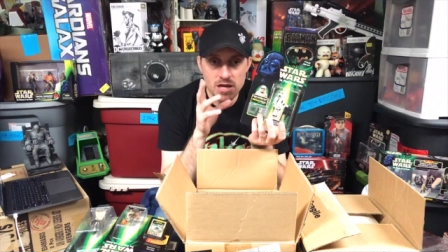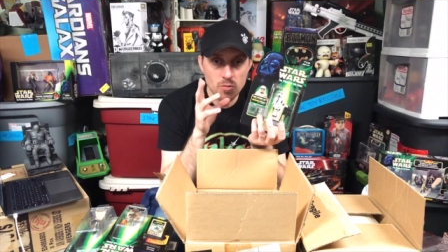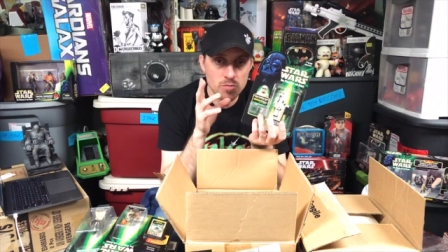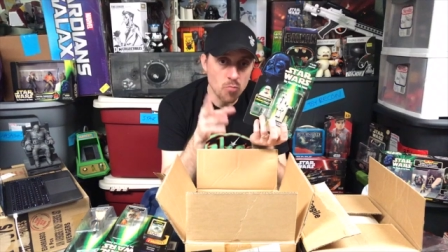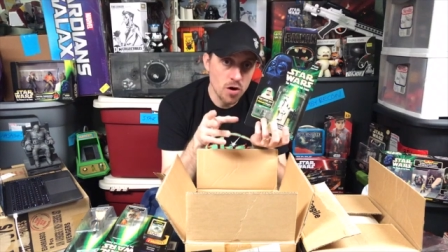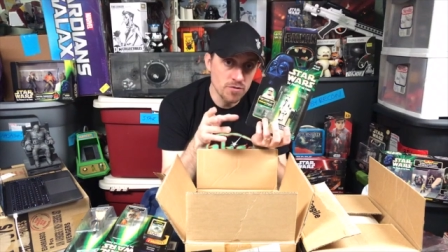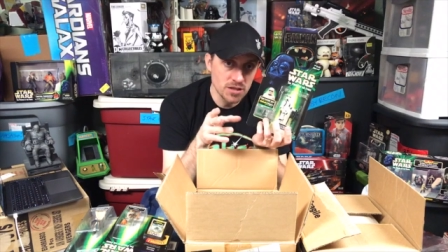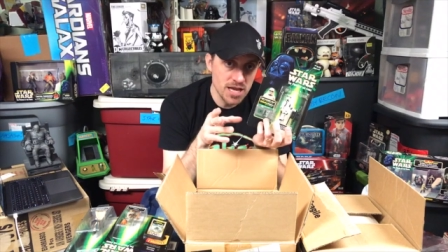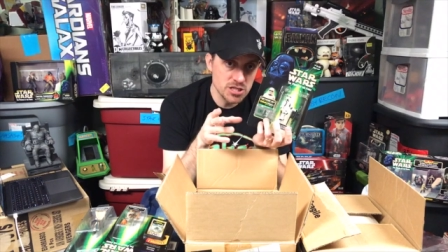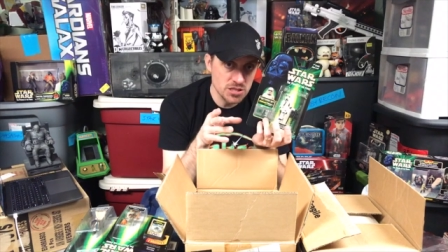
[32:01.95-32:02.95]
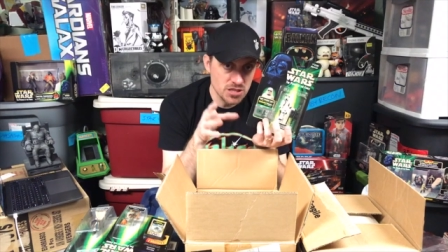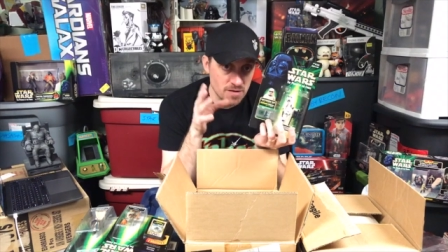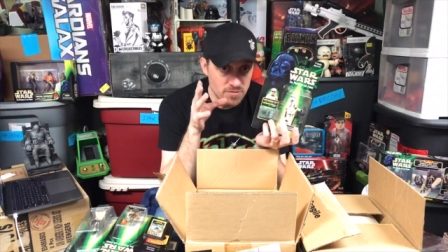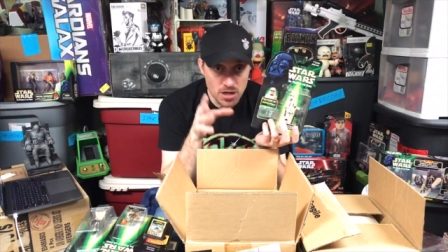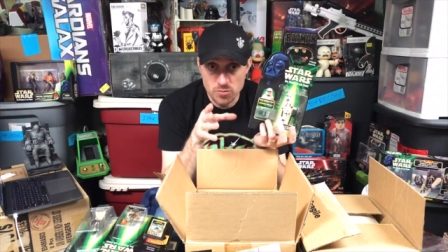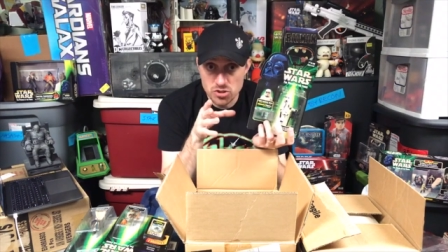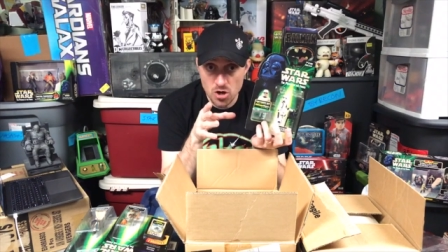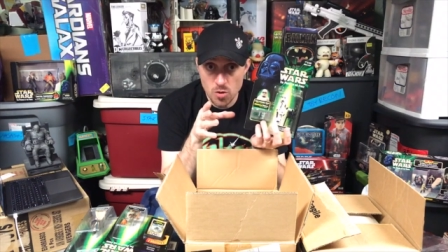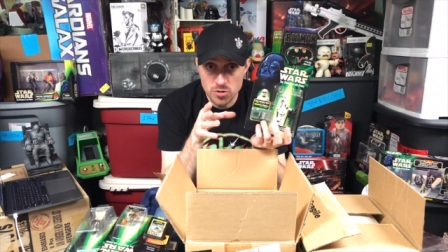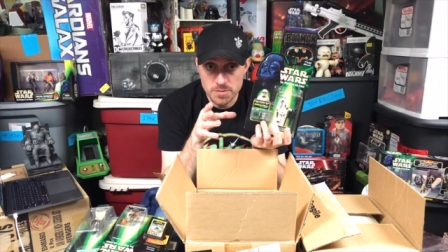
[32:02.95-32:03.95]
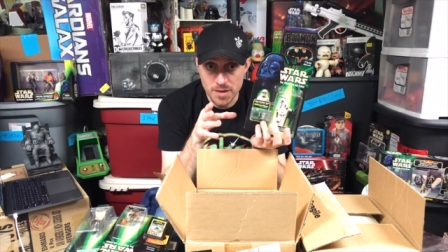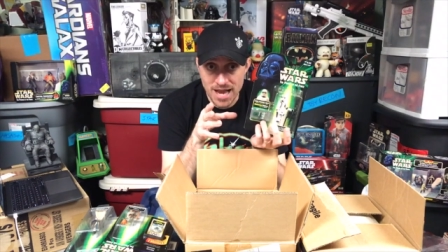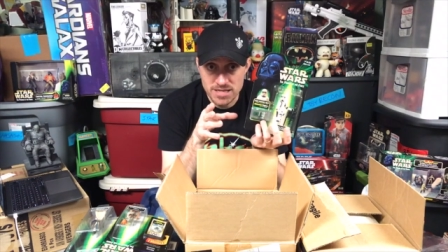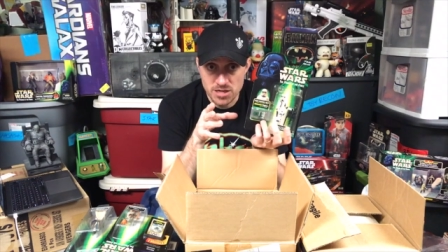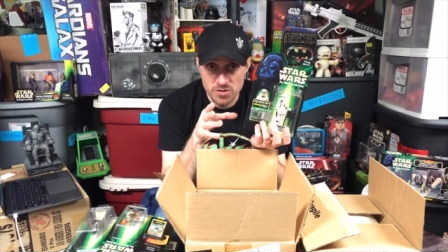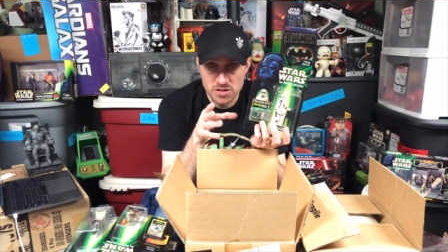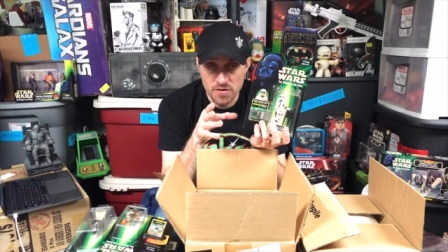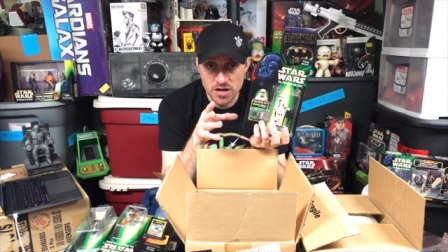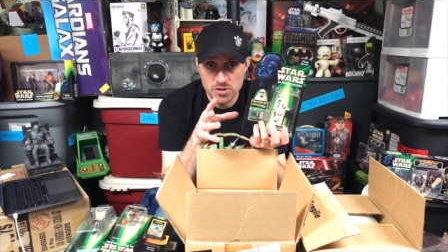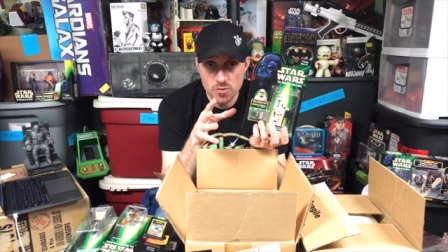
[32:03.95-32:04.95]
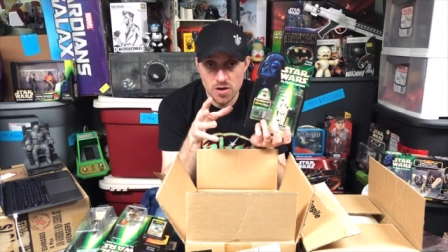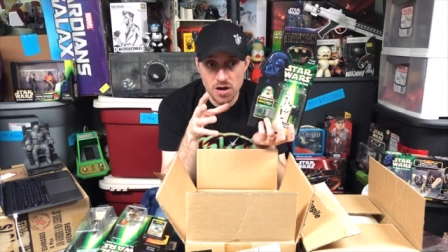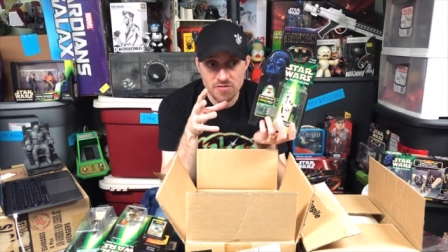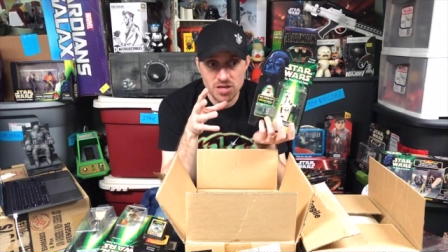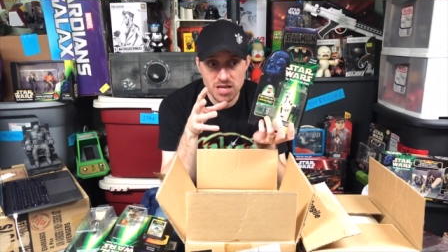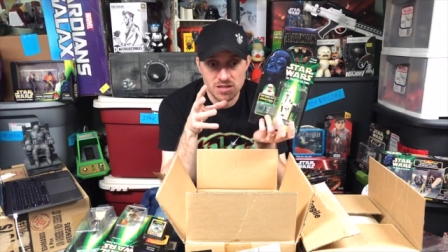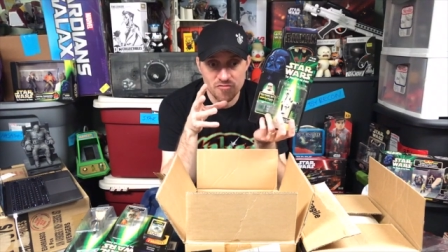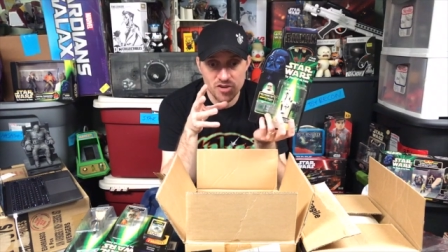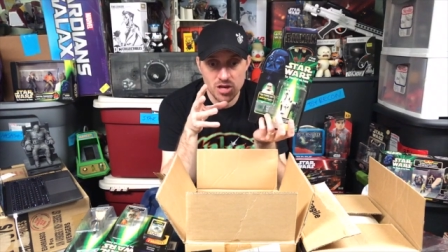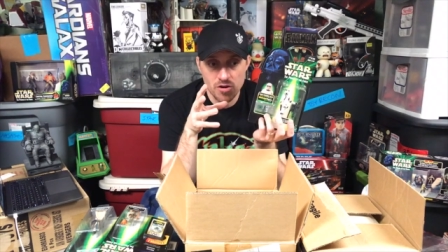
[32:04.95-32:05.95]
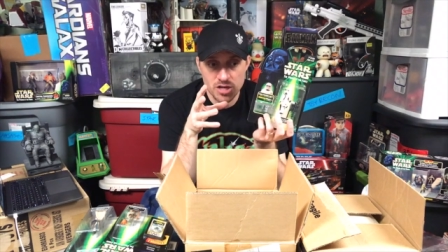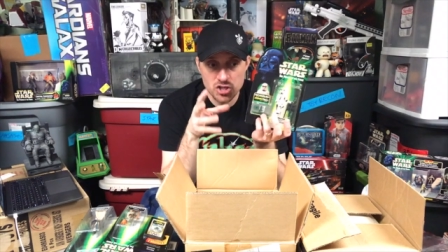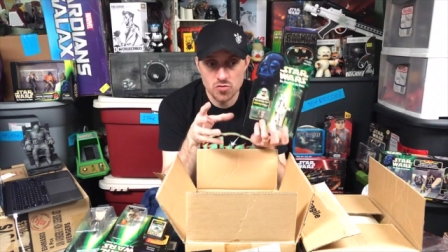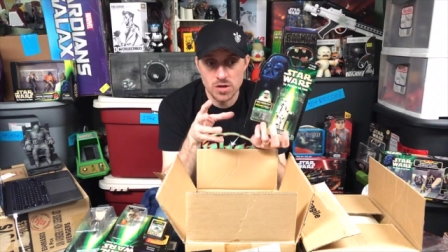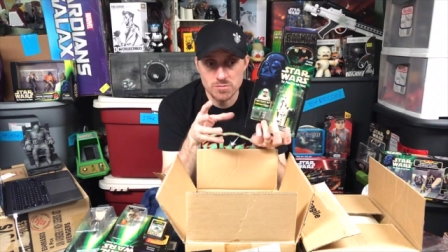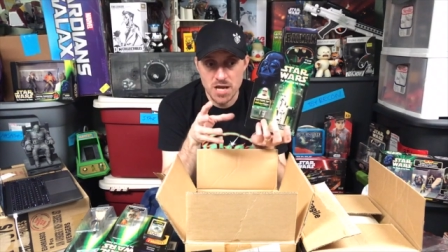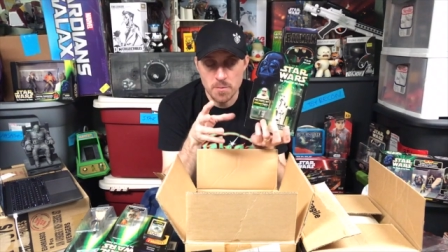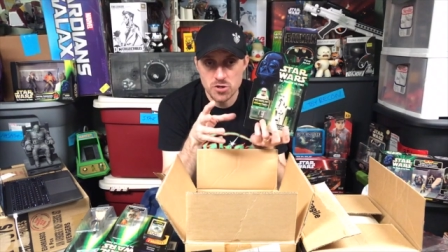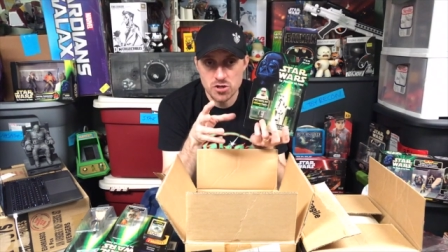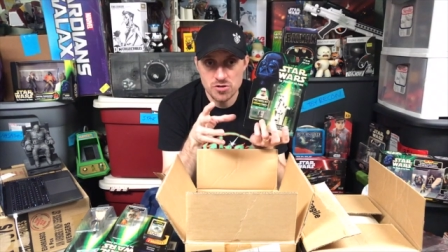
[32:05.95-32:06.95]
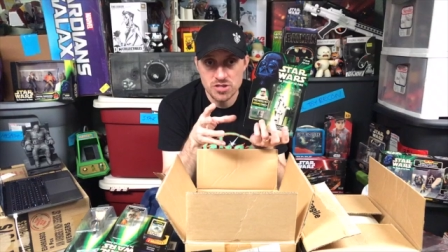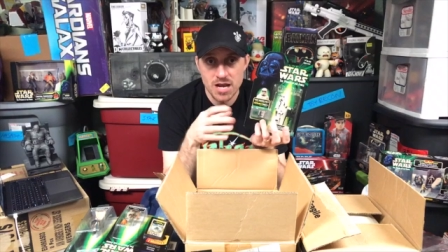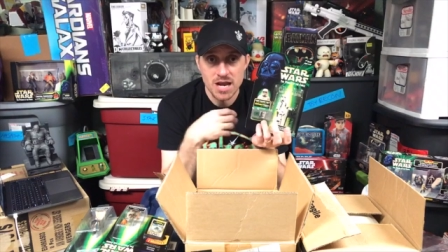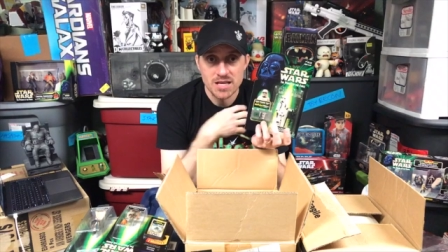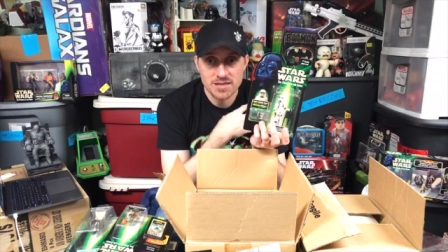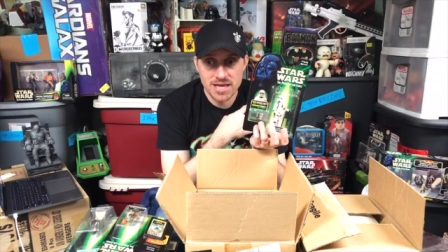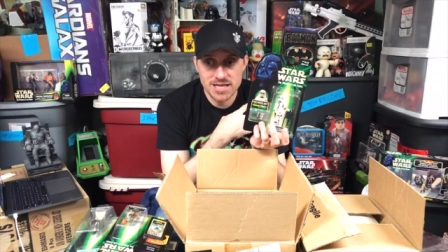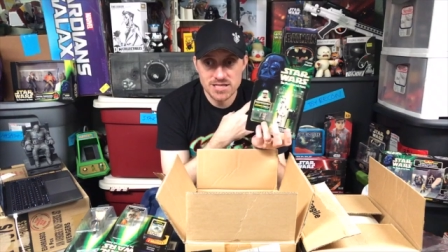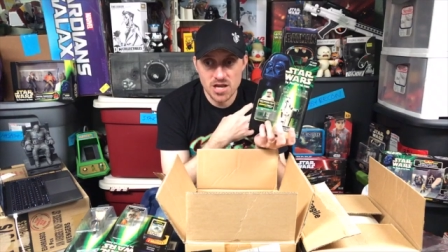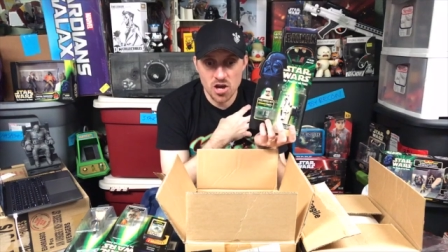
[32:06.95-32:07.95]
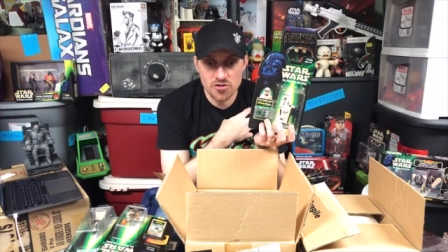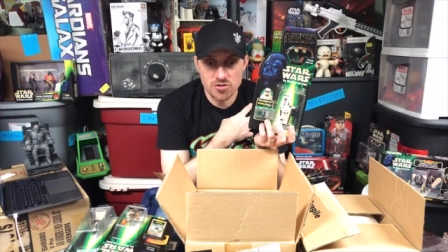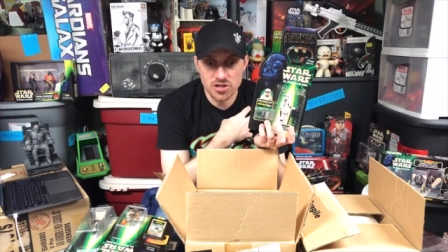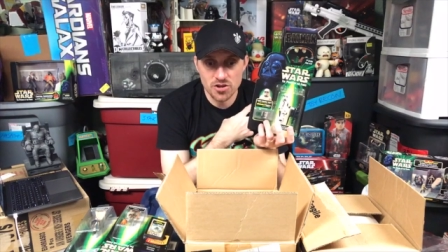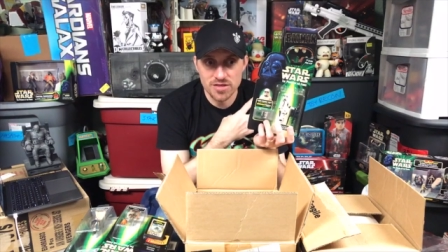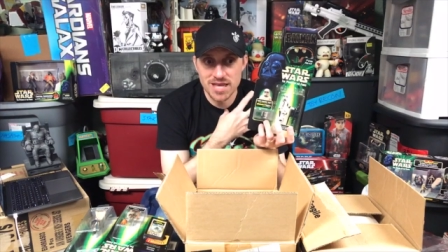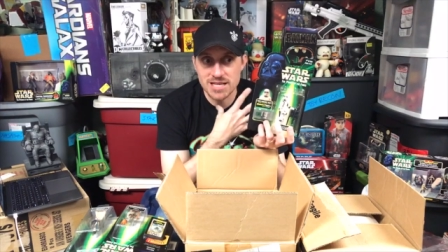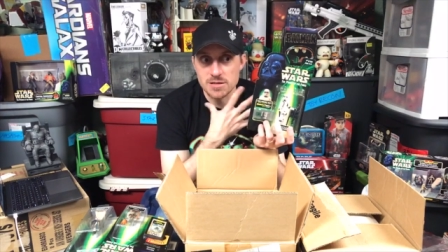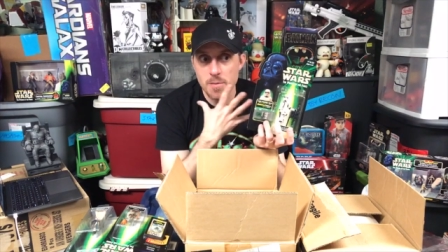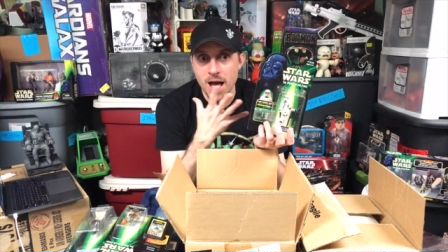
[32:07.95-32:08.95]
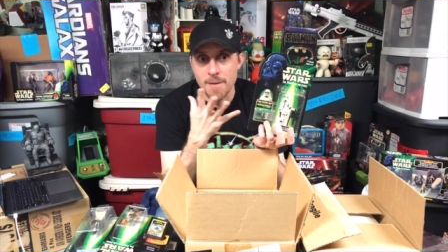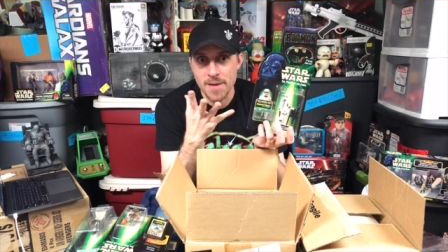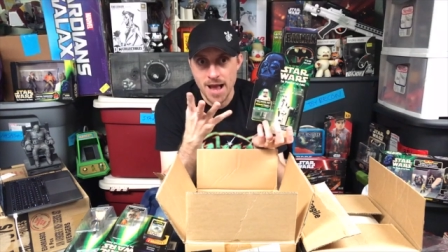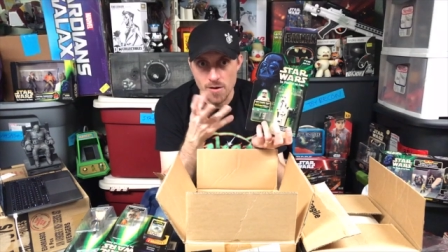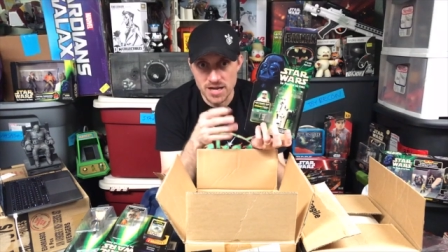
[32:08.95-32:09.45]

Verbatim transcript: it with Marvel Legends, and they've done it with Star Wars Black Series figures, where if you get the figure in extreme temperatures, these other little things pop out.